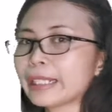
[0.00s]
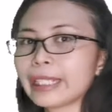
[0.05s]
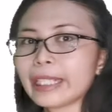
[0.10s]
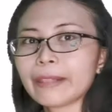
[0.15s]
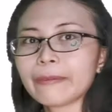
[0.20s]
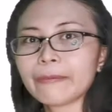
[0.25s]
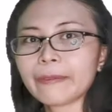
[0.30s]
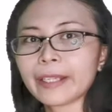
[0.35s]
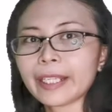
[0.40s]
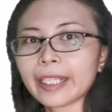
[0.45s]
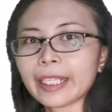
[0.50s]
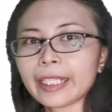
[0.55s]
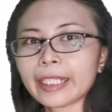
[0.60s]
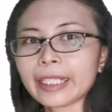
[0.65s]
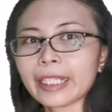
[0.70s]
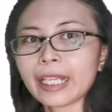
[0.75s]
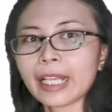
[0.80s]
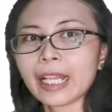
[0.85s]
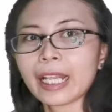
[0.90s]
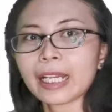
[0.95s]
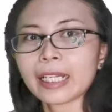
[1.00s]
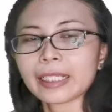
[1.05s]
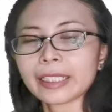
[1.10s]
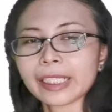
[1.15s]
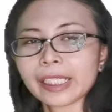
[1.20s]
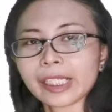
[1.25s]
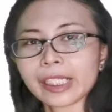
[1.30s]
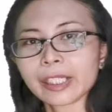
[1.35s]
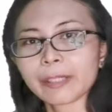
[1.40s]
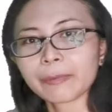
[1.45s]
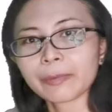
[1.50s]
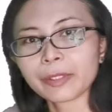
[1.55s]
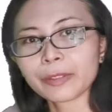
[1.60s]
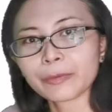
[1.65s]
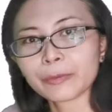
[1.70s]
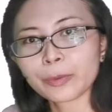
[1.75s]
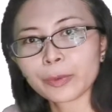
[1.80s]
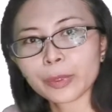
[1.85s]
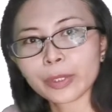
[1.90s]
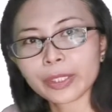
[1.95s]
giving
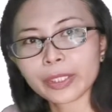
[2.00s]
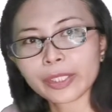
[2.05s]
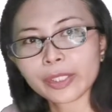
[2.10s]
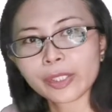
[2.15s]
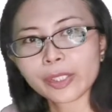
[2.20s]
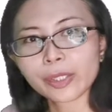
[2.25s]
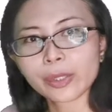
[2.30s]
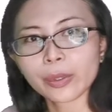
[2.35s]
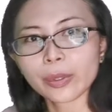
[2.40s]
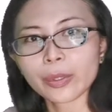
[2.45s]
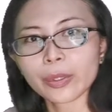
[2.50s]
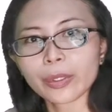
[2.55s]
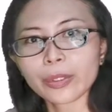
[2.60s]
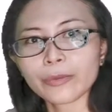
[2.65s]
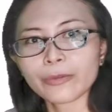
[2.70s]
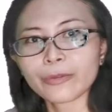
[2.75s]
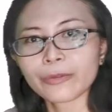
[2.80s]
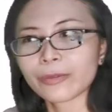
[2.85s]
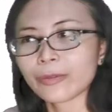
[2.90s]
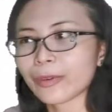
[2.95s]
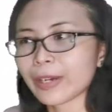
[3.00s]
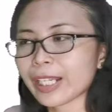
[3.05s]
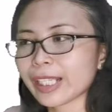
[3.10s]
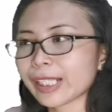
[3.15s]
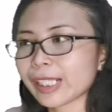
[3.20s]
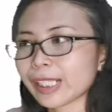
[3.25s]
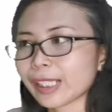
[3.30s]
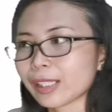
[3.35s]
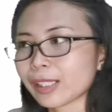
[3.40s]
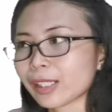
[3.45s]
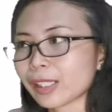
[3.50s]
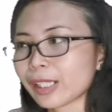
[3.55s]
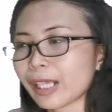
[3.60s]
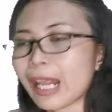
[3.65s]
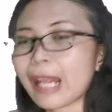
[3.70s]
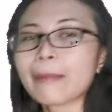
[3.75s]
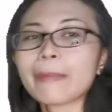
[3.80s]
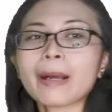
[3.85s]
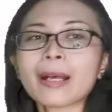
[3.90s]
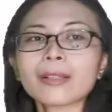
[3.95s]
descriptive words or phrases
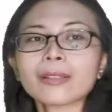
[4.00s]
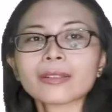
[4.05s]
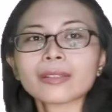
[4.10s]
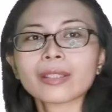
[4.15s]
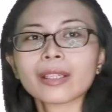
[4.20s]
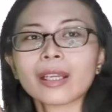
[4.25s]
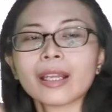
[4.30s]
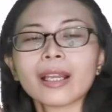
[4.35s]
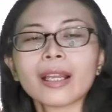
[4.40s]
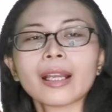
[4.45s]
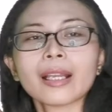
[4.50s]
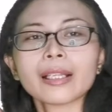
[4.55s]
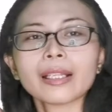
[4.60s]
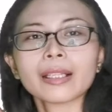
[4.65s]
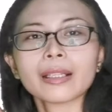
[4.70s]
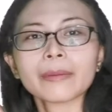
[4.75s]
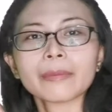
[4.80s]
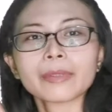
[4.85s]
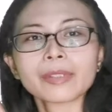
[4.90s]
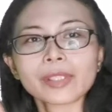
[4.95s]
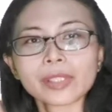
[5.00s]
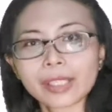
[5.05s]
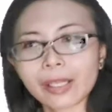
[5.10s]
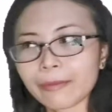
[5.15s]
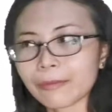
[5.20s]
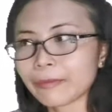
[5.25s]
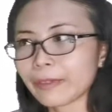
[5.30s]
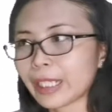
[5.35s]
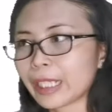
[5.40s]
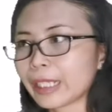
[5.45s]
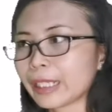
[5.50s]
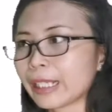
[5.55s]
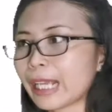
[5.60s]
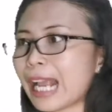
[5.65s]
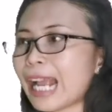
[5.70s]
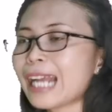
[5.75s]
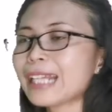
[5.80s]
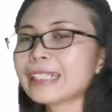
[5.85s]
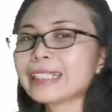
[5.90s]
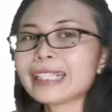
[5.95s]
about something,
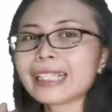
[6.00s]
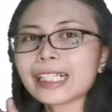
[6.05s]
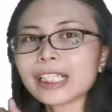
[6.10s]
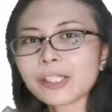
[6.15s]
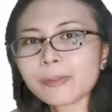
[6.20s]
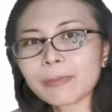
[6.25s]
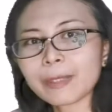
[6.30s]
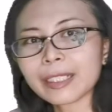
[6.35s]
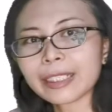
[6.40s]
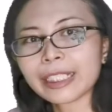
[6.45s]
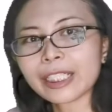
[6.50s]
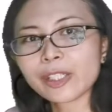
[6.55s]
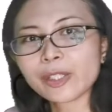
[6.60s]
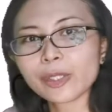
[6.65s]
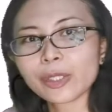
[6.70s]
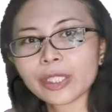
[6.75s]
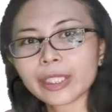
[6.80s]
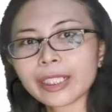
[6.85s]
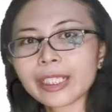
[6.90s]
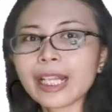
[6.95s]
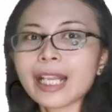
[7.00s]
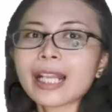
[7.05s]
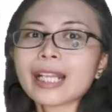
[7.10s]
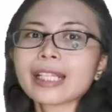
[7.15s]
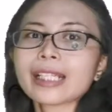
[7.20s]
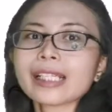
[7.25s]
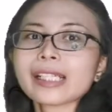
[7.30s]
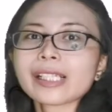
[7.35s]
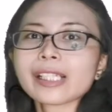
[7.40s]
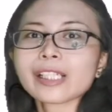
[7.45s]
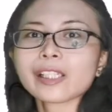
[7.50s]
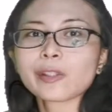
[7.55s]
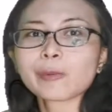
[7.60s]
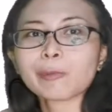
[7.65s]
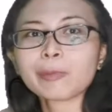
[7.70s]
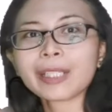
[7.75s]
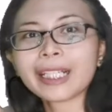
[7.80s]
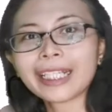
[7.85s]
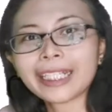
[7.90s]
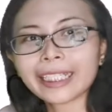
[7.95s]
and explanation is
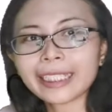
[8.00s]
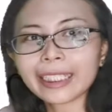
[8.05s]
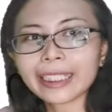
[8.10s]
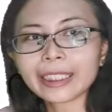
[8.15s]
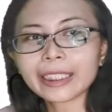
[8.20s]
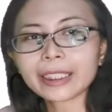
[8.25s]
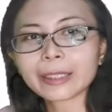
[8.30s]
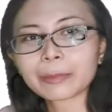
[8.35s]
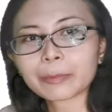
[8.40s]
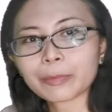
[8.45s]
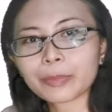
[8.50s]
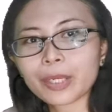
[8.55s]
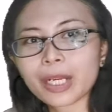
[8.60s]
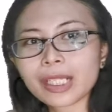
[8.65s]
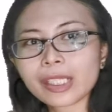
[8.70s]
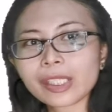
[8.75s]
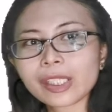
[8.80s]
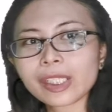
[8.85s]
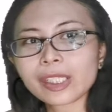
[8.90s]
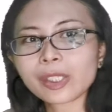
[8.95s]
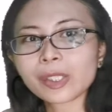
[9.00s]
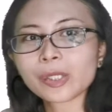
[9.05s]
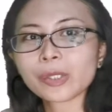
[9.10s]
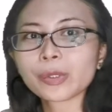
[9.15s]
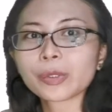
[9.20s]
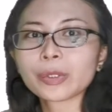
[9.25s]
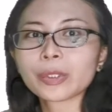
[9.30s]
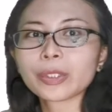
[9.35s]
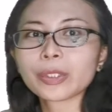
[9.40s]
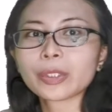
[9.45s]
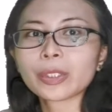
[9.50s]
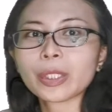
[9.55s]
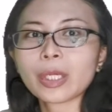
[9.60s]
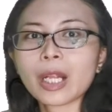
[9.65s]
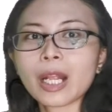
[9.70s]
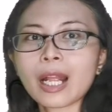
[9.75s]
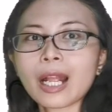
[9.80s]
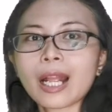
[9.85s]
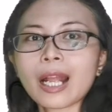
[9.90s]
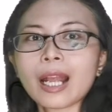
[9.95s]
explaining the process
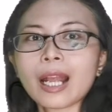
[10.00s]
or